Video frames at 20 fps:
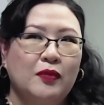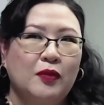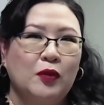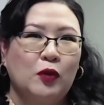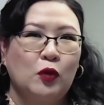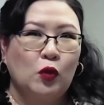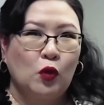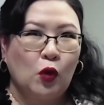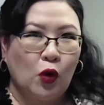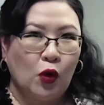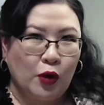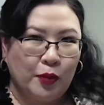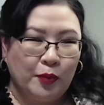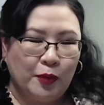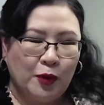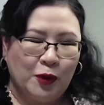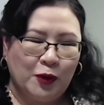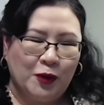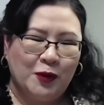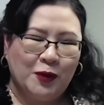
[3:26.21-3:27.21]

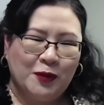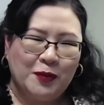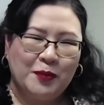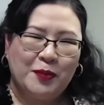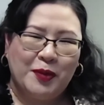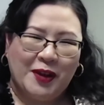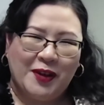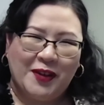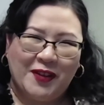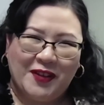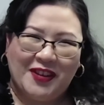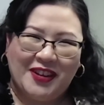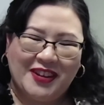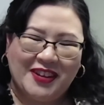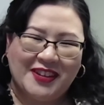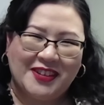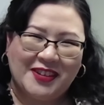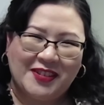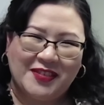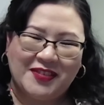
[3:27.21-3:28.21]
normal
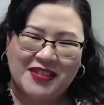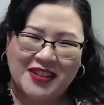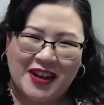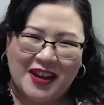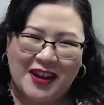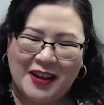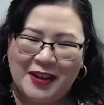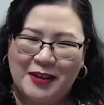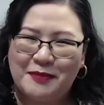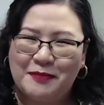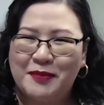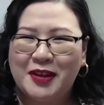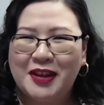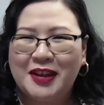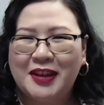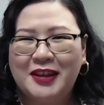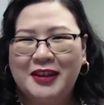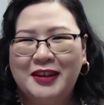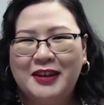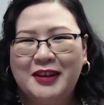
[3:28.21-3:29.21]
period of time.
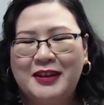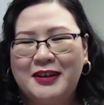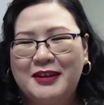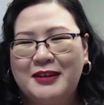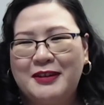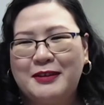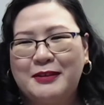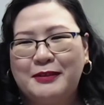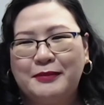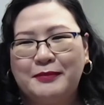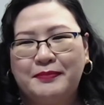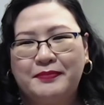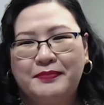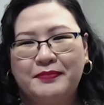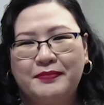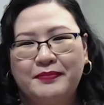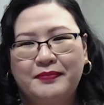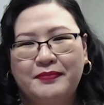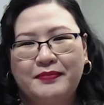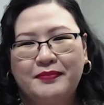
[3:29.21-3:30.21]

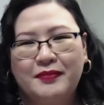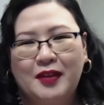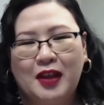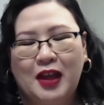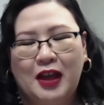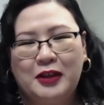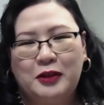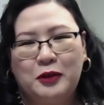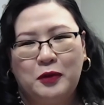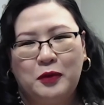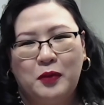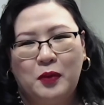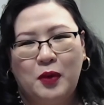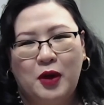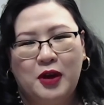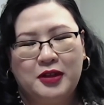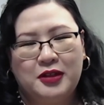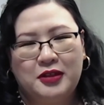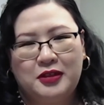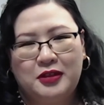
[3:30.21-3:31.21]
I don't
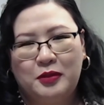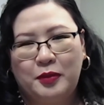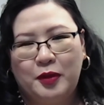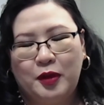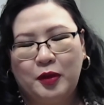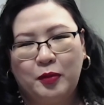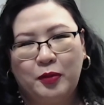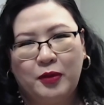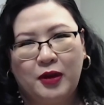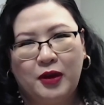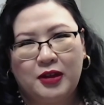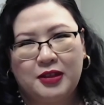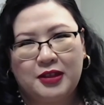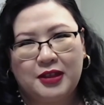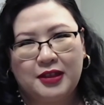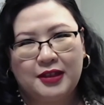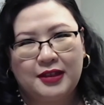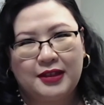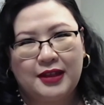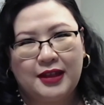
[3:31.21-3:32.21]
want it to be a
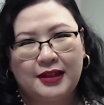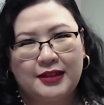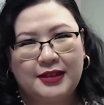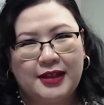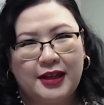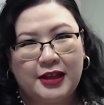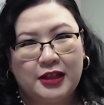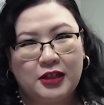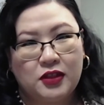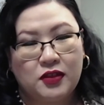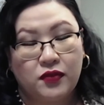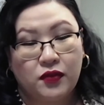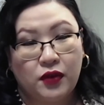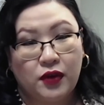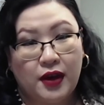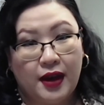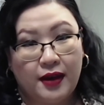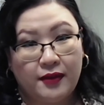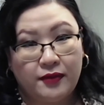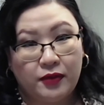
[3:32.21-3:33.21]
project that takes
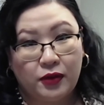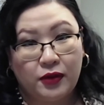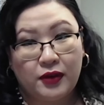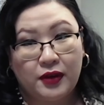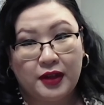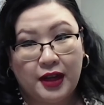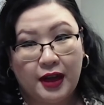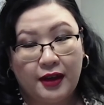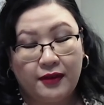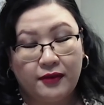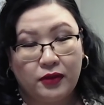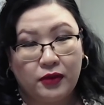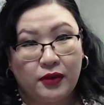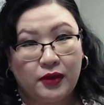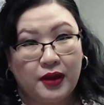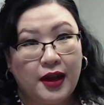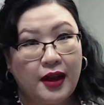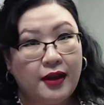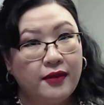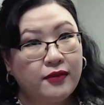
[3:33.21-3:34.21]
forever and ever
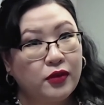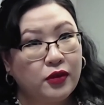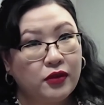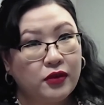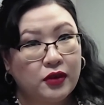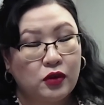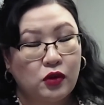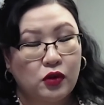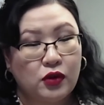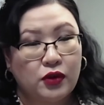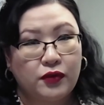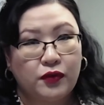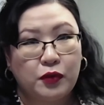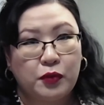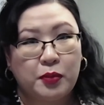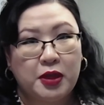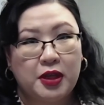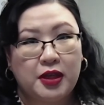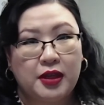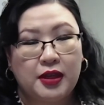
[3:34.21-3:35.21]
and ever in order for
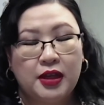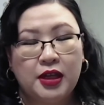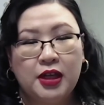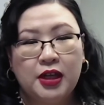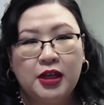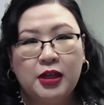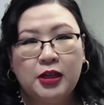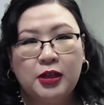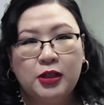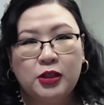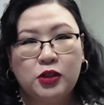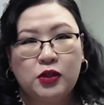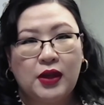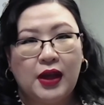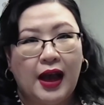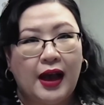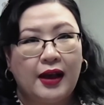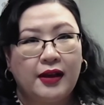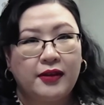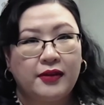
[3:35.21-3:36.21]
me to
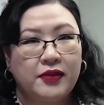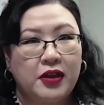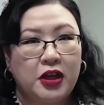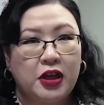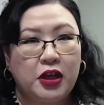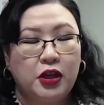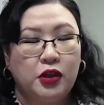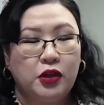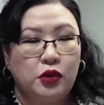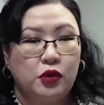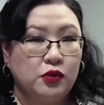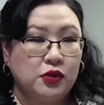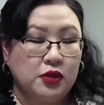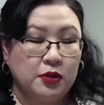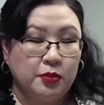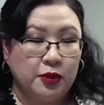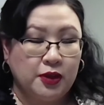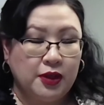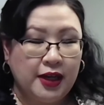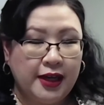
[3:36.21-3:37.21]
have a
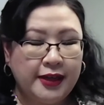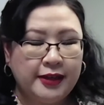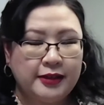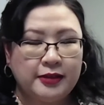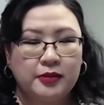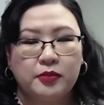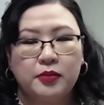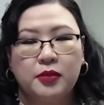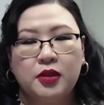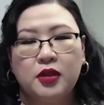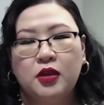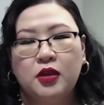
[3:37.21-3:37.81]
usable item.